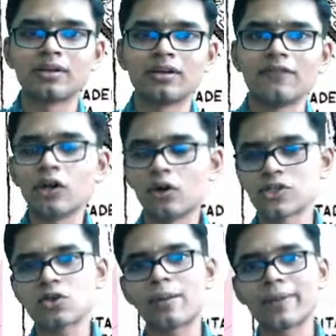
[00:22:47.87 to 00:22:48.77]
We
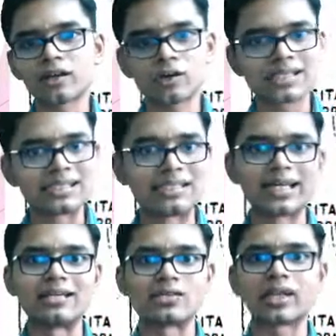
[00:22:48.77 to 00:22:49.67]
also come across
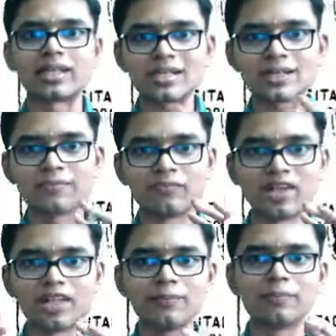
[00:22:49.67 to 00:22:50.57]
drains. Okay, there is a
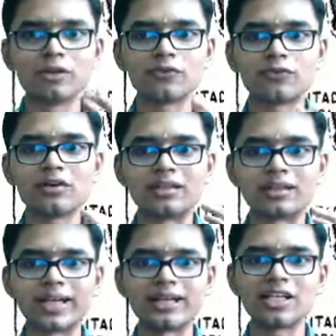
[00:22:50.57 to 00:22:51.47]
very beautiful
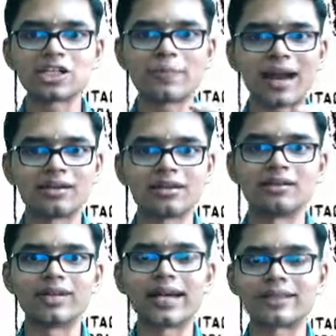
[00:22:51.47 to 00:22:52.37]
drainage
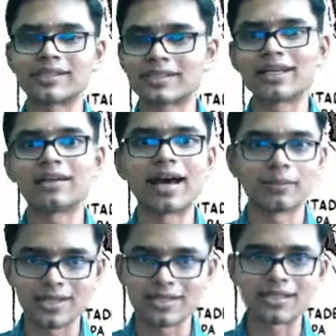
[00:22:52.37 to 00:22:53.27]
pattern that existed in
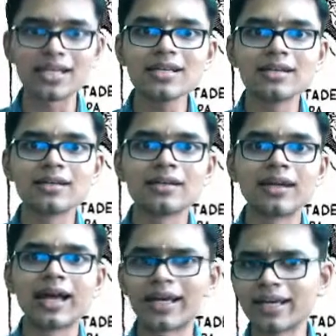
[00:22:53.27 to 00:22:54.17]
Harappan city.
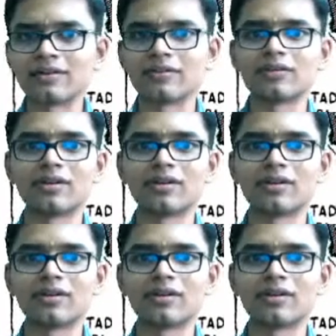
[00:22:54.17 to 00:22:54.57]
Again,